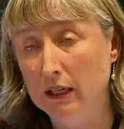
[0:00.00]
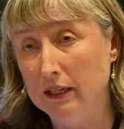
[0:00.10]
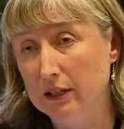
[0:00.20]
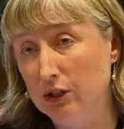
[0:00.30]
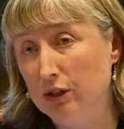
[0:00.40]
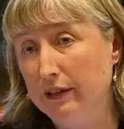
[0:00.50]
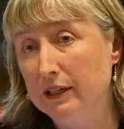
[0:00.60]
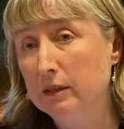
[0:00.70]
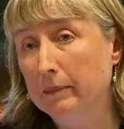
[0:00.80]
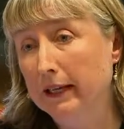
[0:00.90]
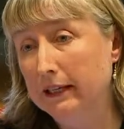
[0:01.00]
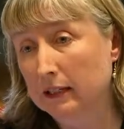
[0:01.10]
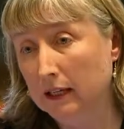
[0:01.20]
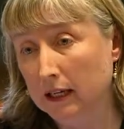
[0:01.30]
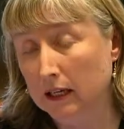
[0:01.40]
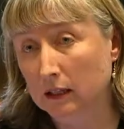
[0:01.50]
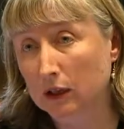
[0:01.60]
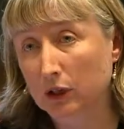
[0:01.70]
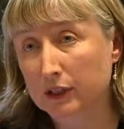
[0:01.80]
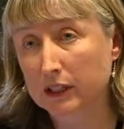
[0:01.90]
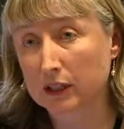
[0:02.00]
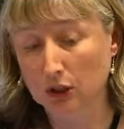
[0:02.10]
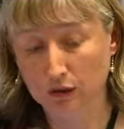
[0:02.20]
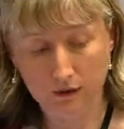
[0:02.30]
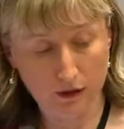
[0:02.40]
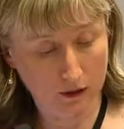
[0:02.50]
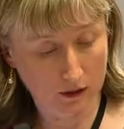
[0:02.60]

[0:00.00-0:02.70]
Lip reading: is sort of expanding that and the content of it.